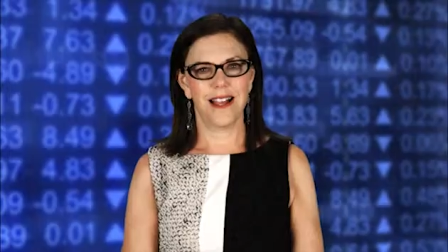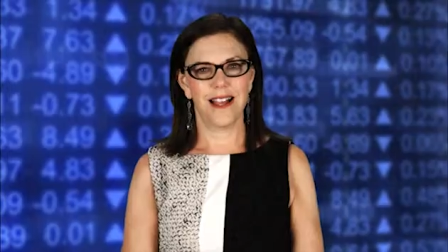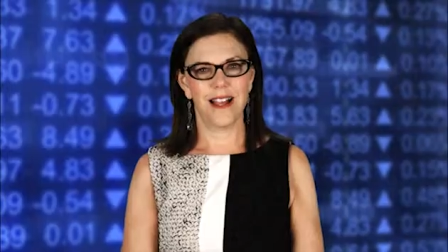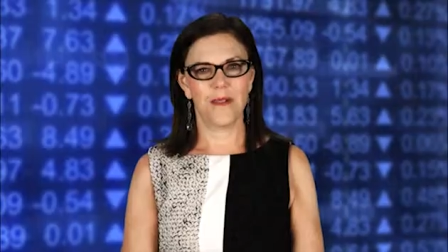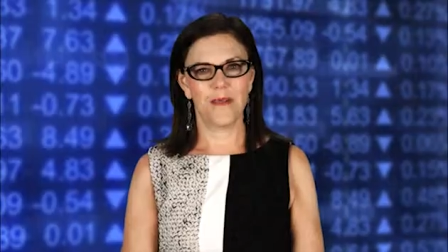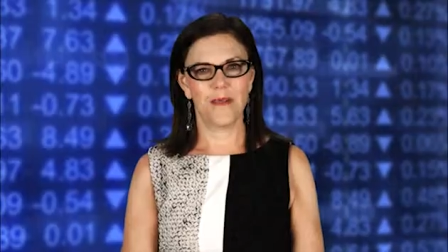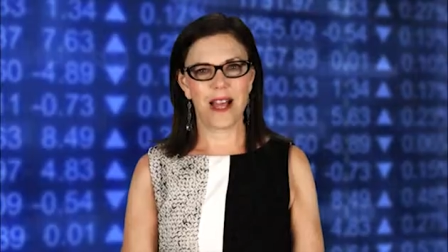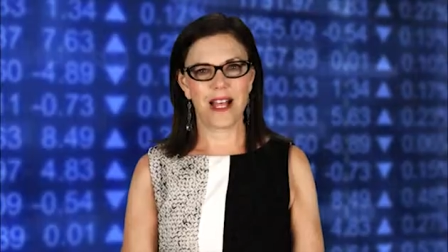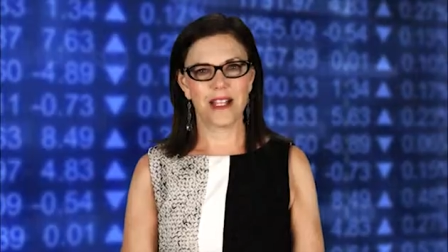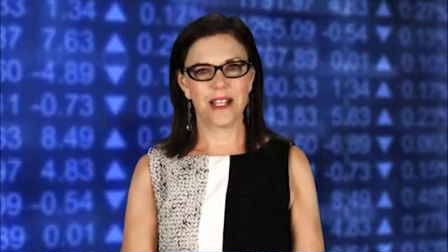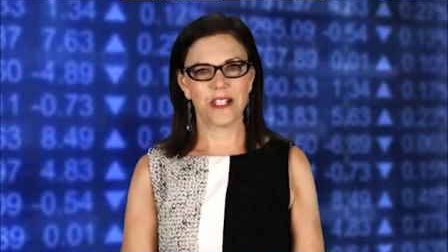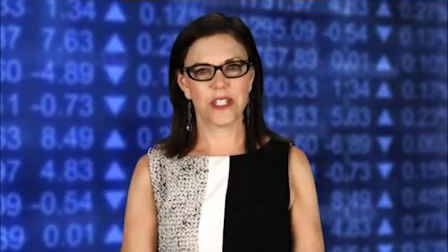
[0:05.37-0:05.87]

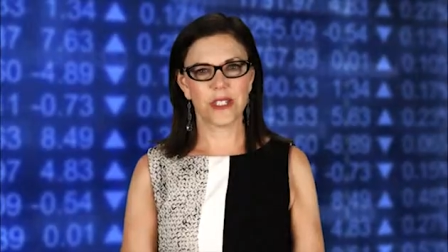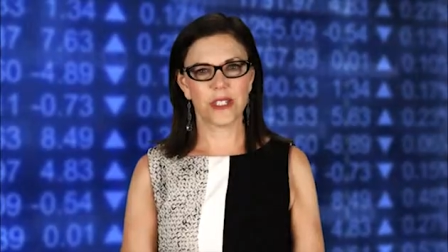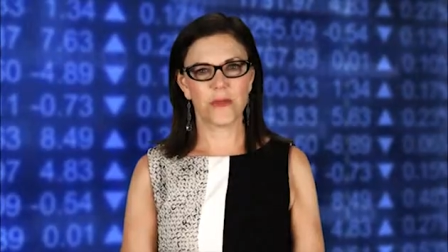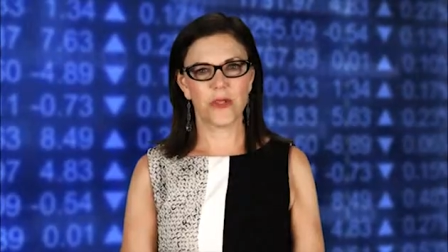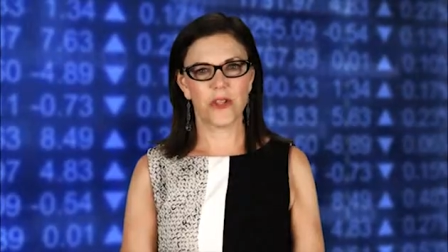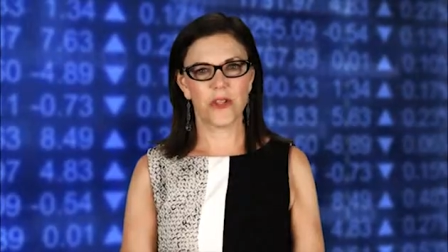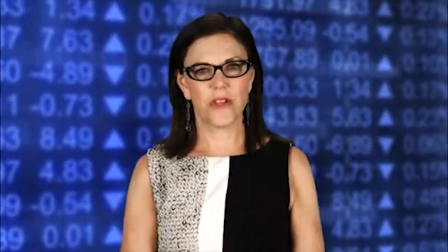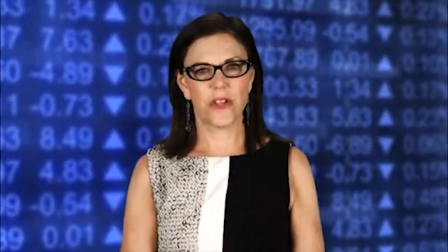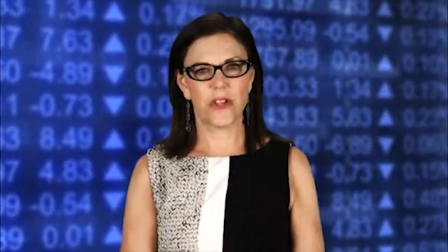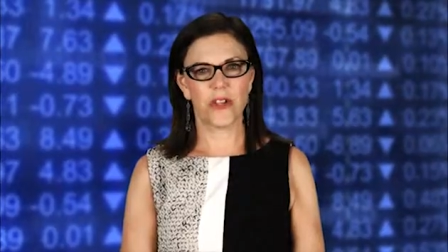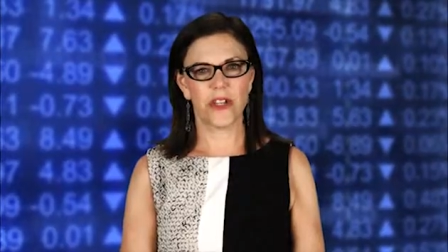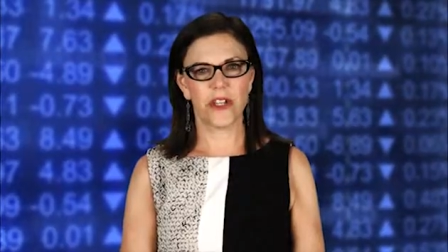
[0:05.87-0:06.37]
A balanced
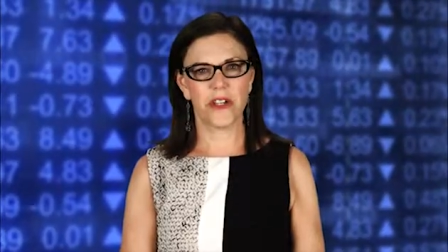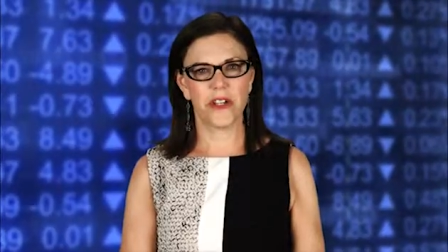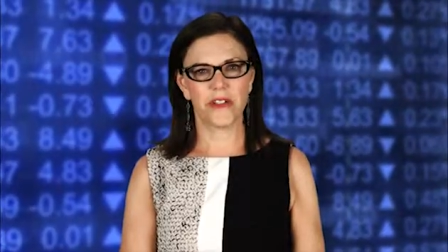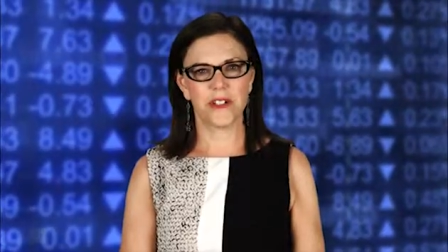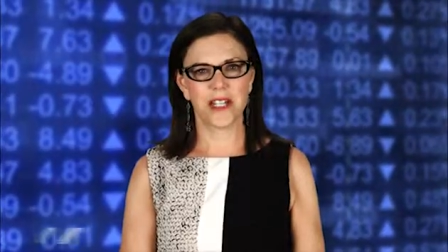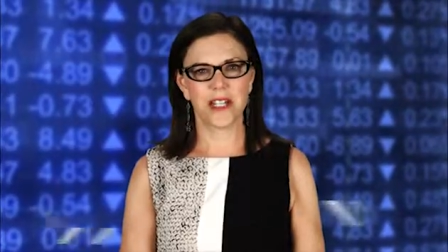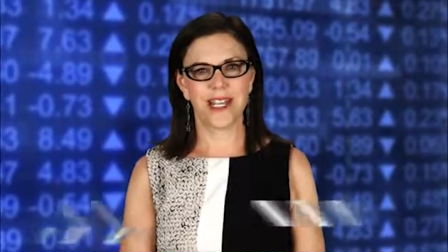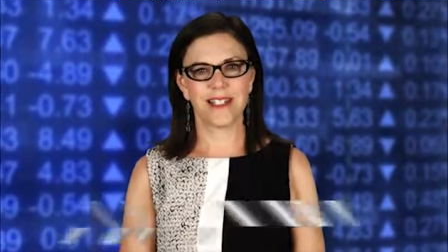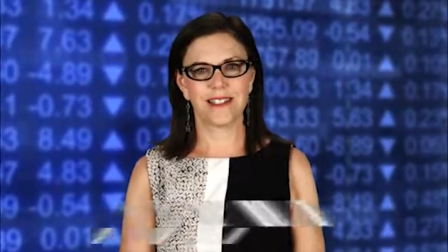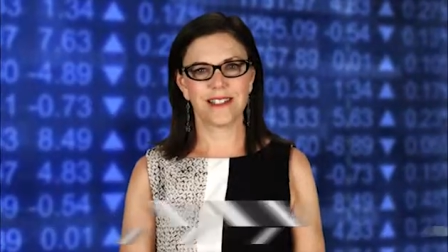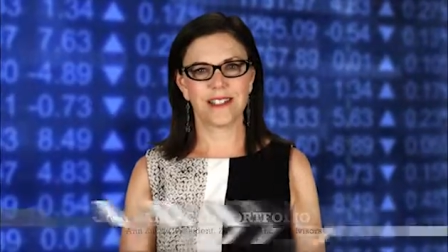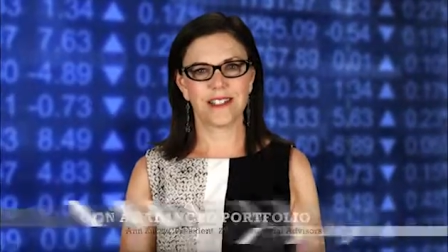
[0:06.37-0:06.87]
portfolio
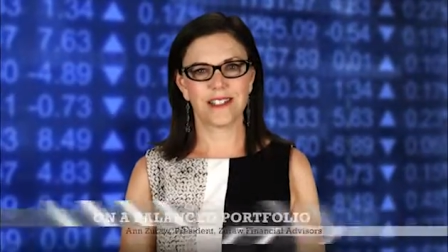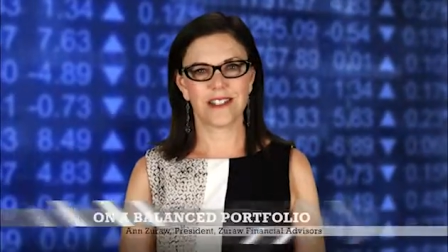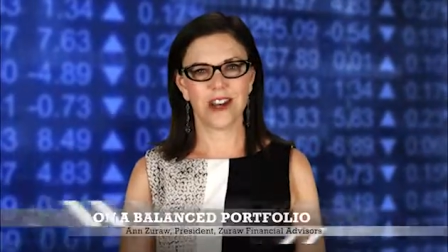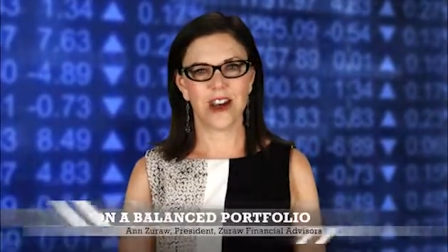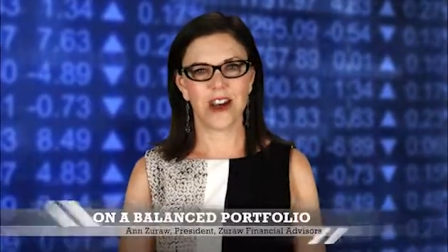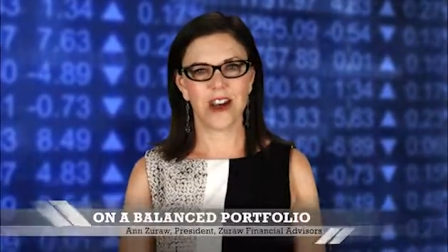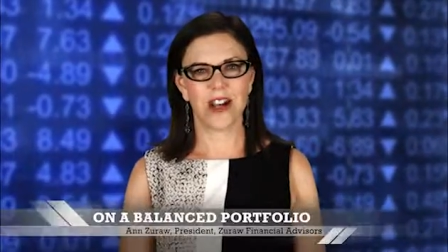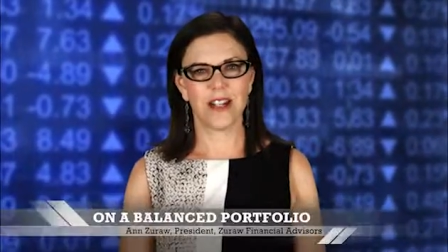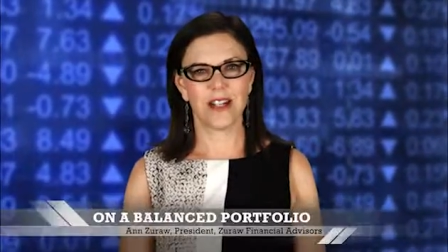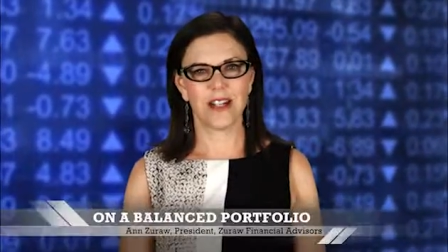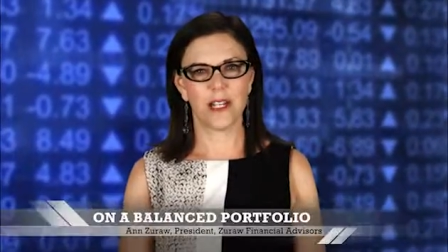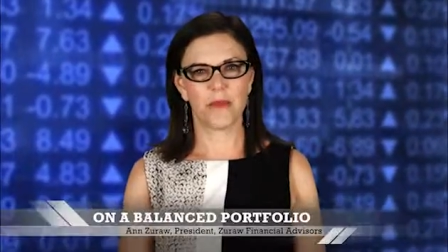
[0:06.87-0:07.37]
takes
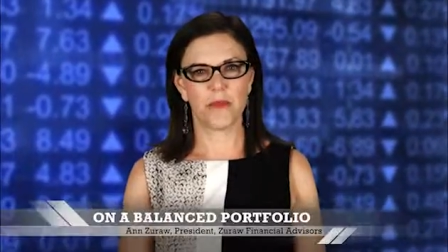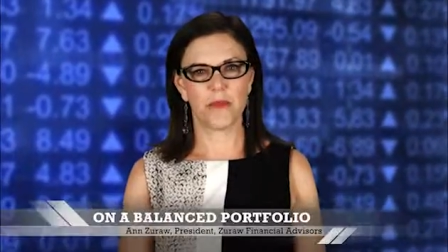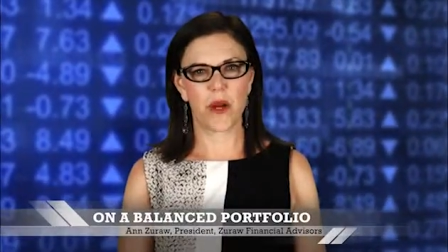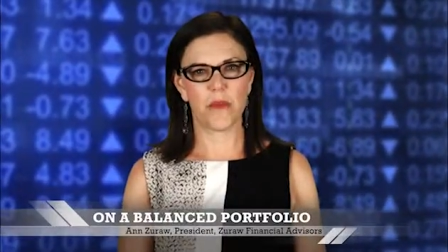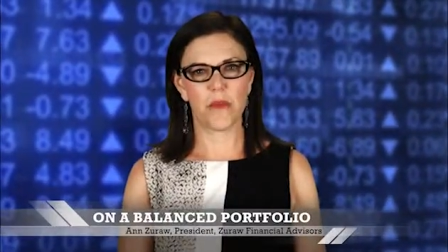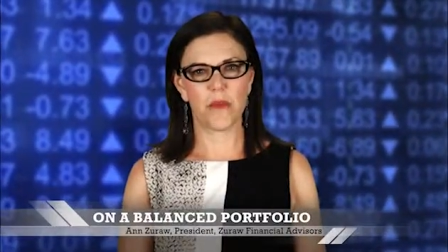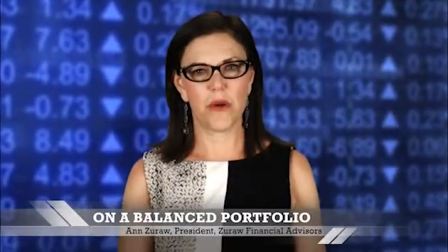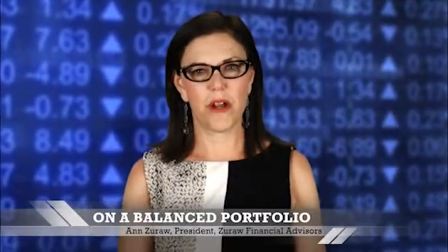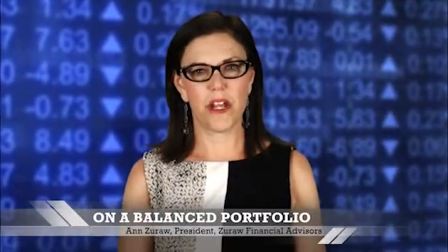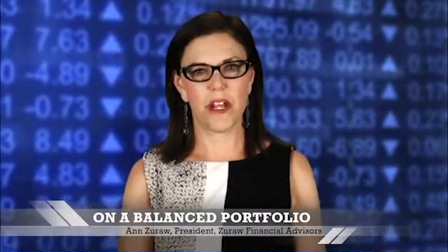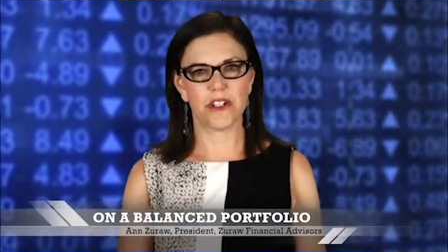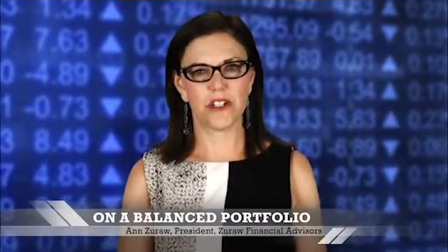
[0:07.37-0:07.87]
thought and
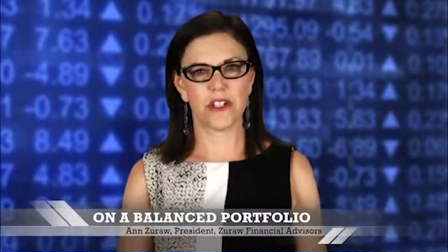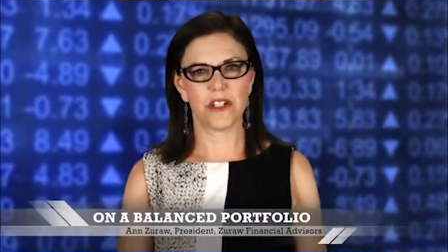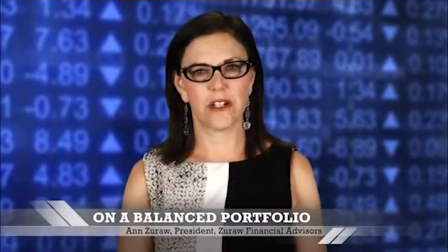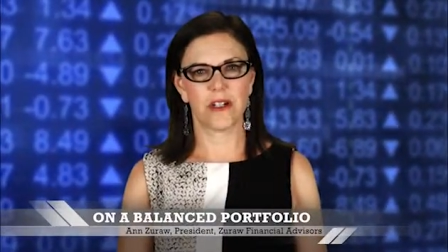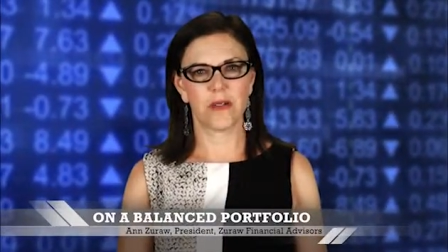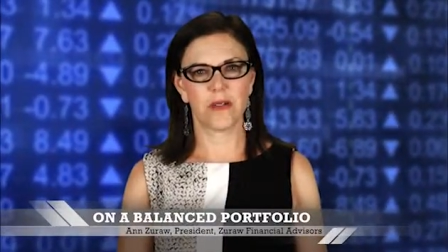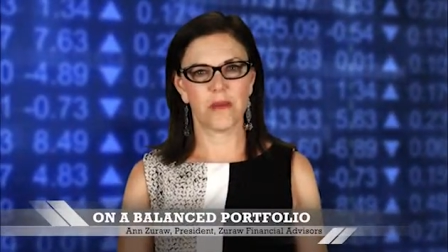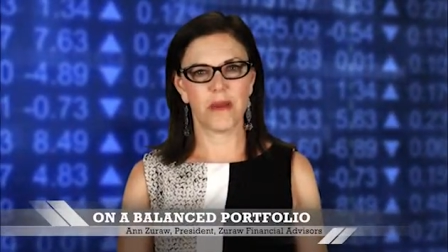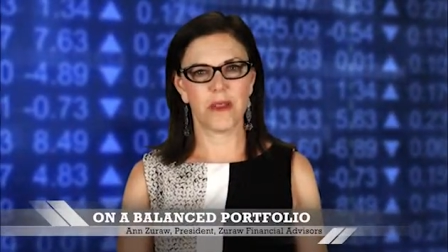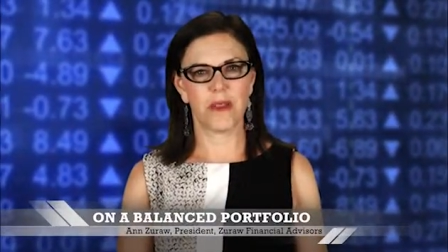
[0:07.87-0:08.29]
preparation,